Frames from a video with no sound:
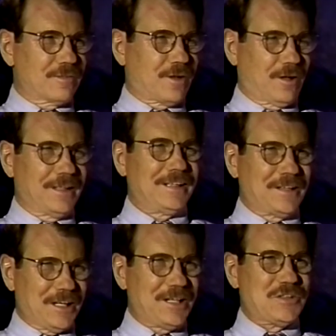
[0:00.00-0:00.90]
clean,
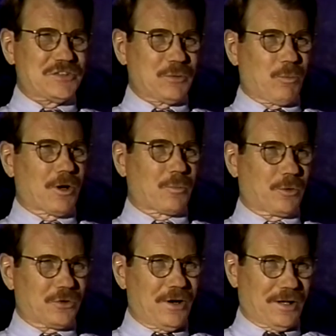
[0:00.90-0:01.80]
easy work
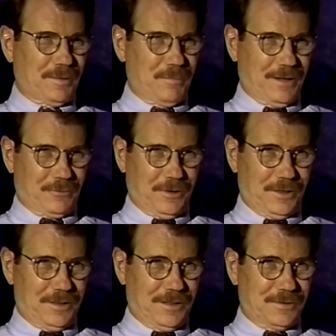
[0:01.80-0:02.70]
we're talking about
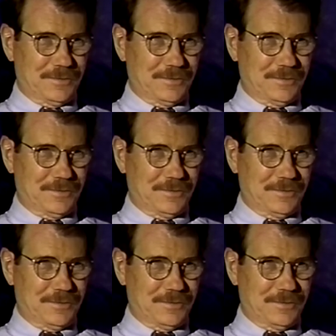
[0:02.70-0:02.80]
right now.